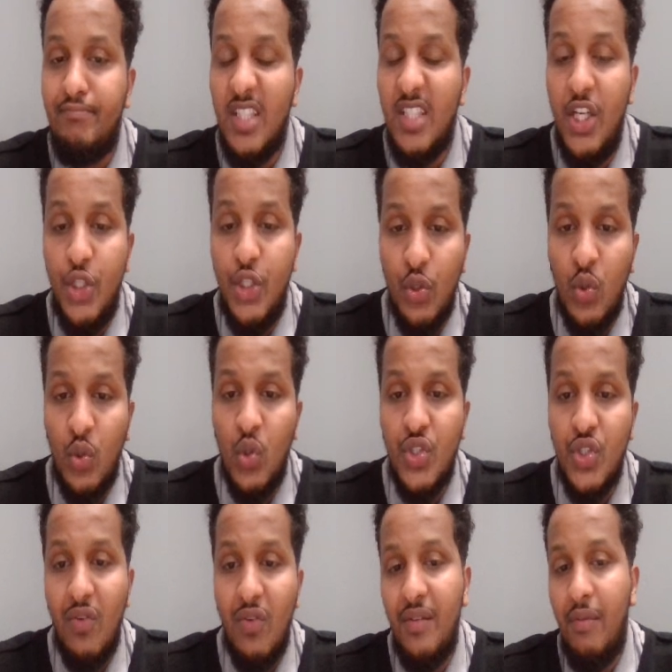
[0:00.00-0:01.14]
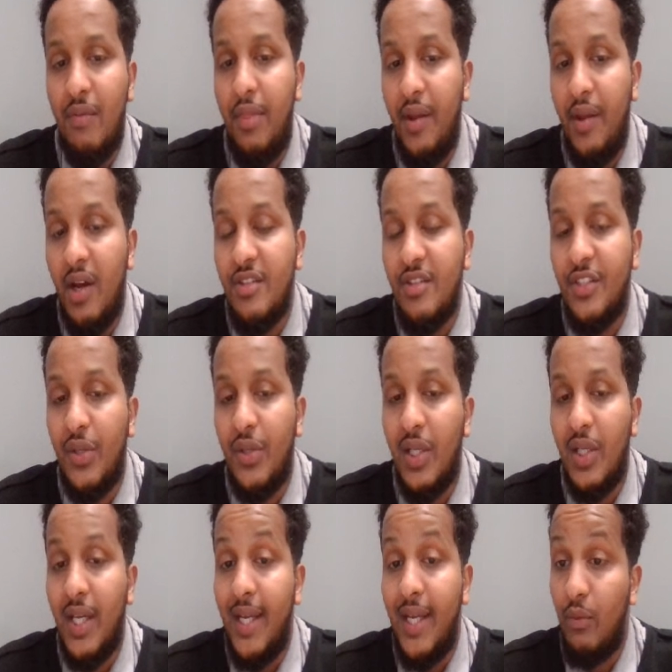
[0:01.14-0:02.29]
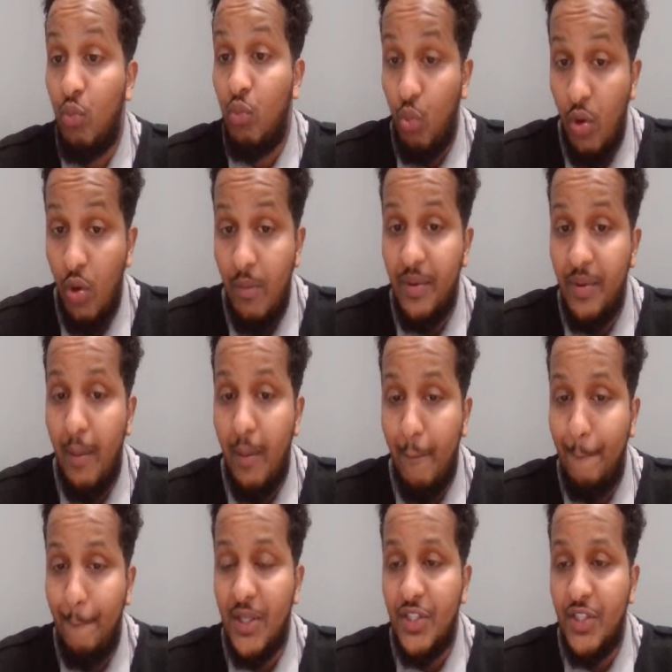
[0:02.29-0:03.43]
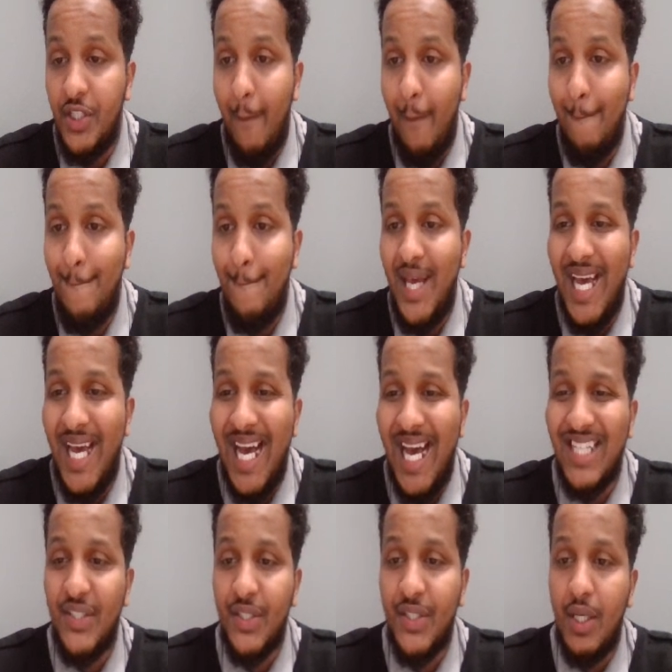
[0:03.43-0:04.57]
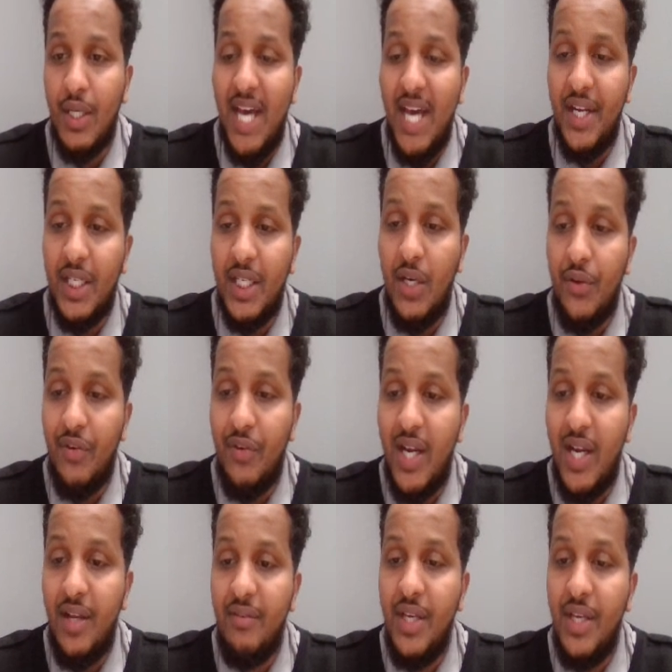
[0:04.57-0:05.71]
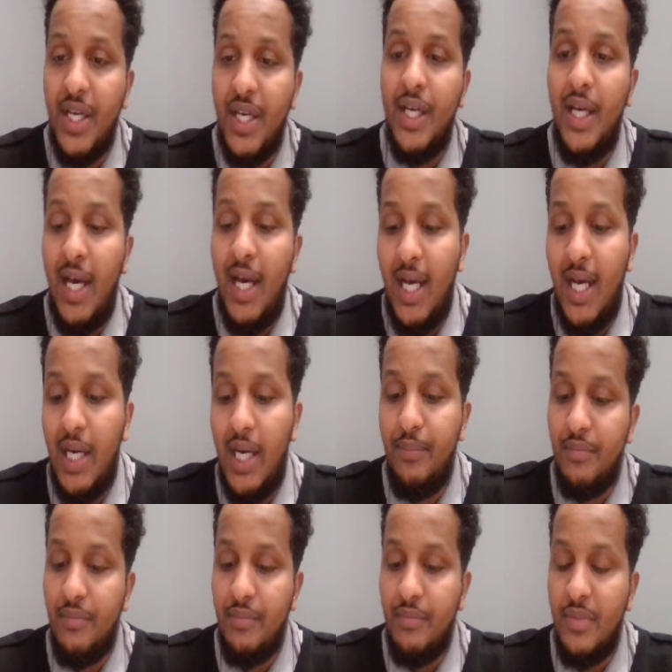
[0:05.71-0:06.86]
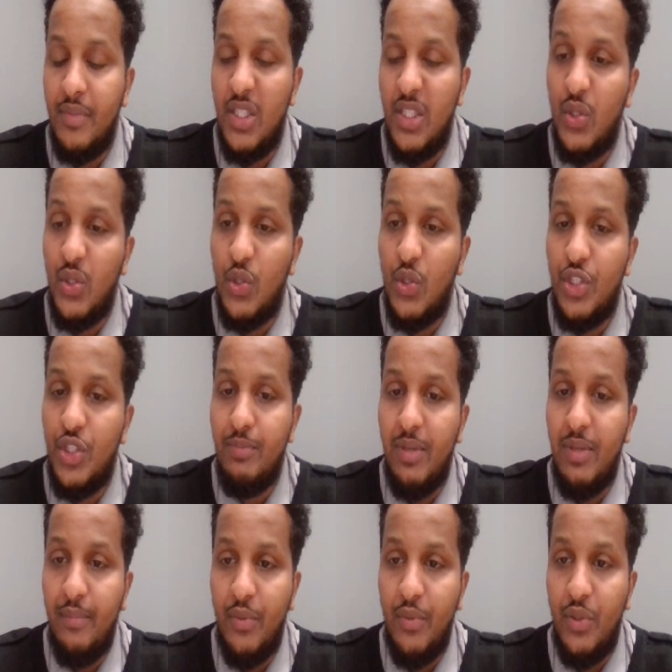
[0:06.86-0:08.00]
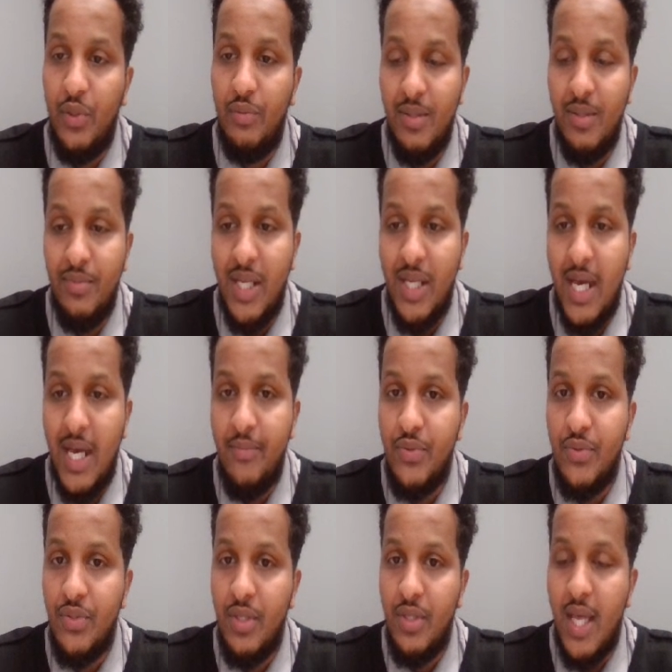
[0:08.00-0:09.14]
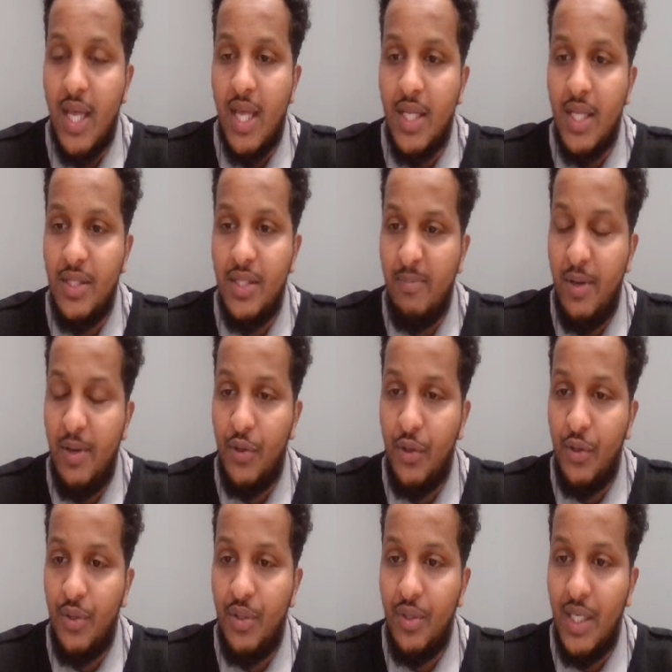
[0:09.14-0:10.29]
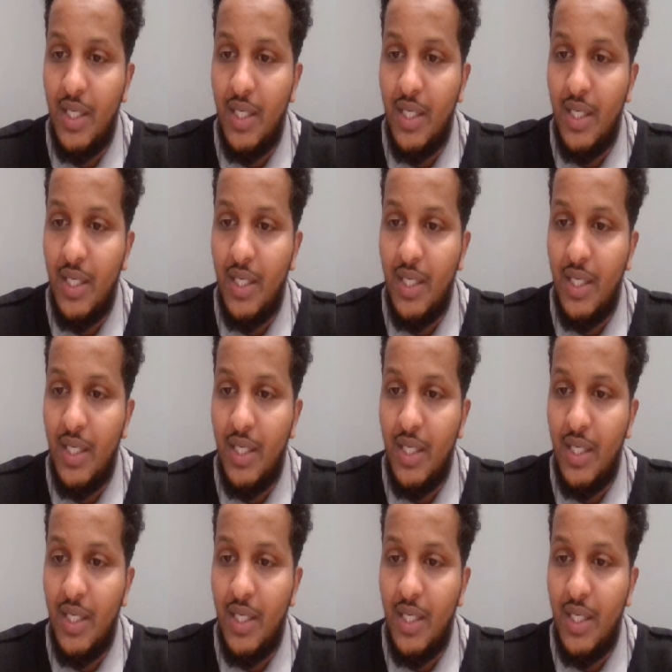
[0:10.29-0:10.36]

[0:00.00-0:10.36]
should cost around $300 in the warming up budget per ad account, right? It could cost you a bit more sometimes, depending on